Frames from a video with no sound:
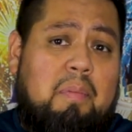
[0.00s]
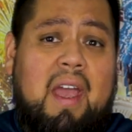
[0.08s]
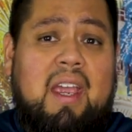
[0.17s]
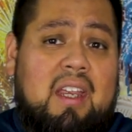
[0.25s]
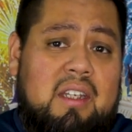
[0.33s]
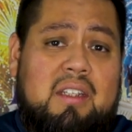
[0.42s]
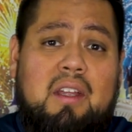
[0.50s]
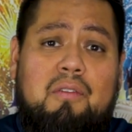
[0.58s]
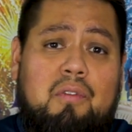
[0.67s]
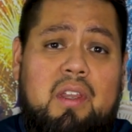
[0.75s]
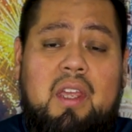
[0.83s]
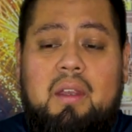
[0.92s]
banging
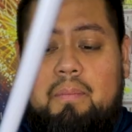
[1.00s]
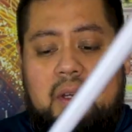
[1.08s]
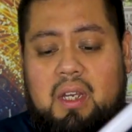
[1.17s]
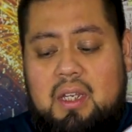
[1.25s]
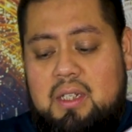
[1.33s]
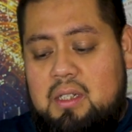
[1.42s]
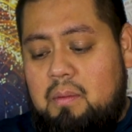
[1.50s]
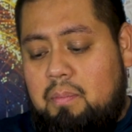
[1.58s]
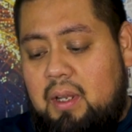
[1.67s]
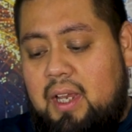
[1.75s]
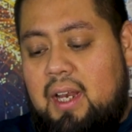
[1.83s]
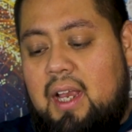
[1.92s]
stuff with it because the
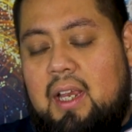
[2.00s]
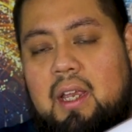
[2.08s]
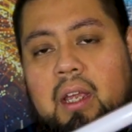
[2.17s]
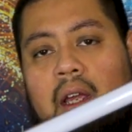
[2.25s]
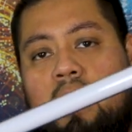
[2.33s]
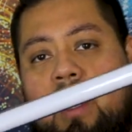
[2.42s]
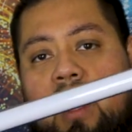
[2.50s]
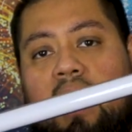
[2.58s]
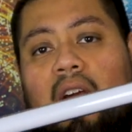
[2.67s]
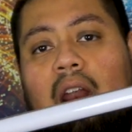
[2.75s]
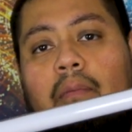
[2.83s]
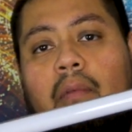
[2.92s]
blade, like uh, like
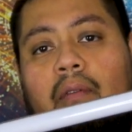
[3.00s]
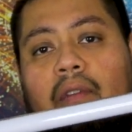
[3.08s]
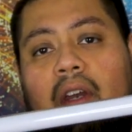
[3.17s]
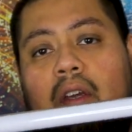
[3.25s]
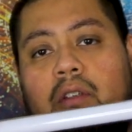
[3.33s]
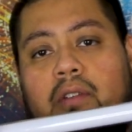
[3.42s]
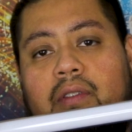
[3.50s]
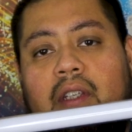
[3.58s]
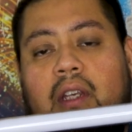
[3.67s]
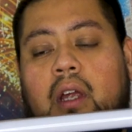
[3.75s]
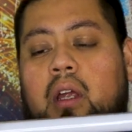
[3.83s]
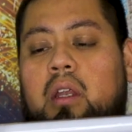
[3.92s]
a lot of videos you've
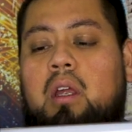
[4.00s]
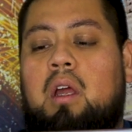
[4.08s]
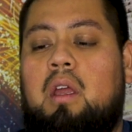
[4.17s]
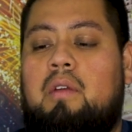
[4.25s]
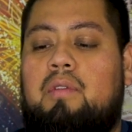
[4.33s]
seen on, on,